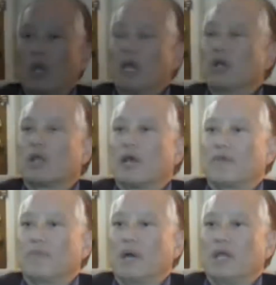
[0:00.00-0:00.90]
When I got out
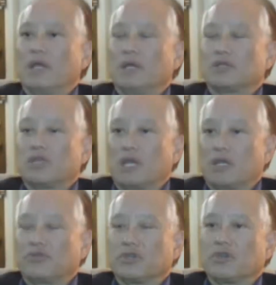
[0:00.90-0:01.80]
of my
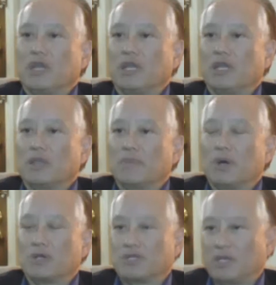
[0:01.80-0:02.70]
psychiatric training in the
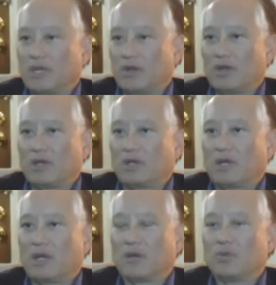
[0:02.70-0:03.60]
Boston area,
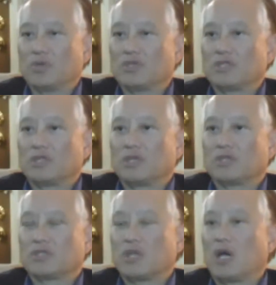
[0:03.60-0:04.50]
I was
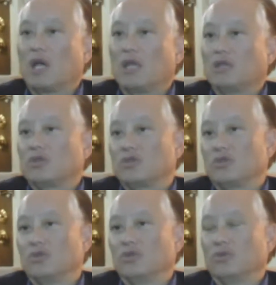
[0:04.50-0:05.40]
assigned
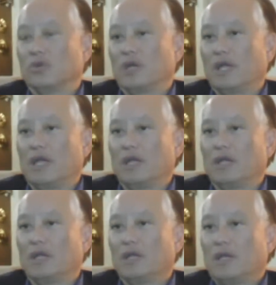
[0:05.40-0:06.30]
to
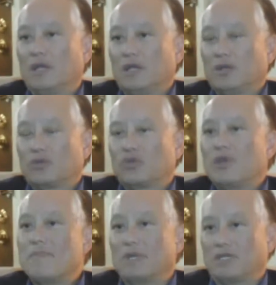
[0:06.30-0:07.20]
a
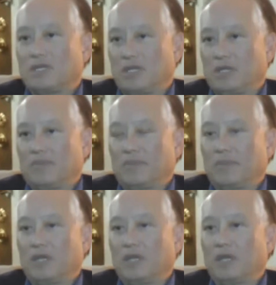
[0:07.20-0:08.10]
treatment team
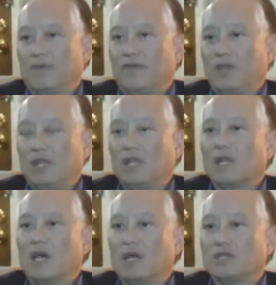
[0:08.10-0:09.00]
in a fairly
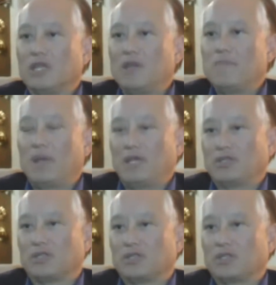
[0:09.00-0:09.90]
large
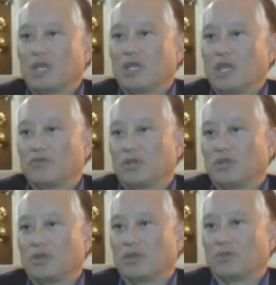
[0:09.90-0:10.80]
inpatient psychiatric
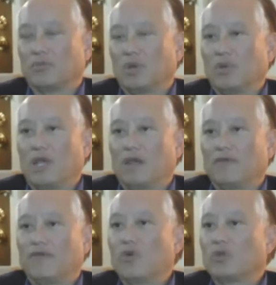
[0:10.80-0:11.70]
unit where we had
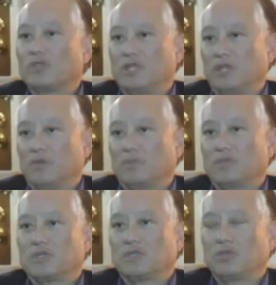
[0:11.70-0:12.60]
4
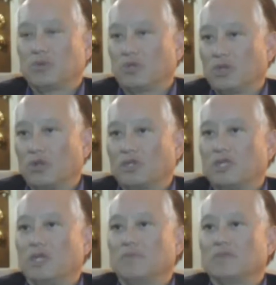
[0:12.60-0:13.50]
teams, 2 adult
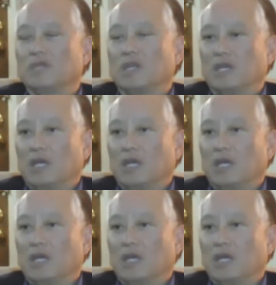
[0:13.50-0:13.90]
teams,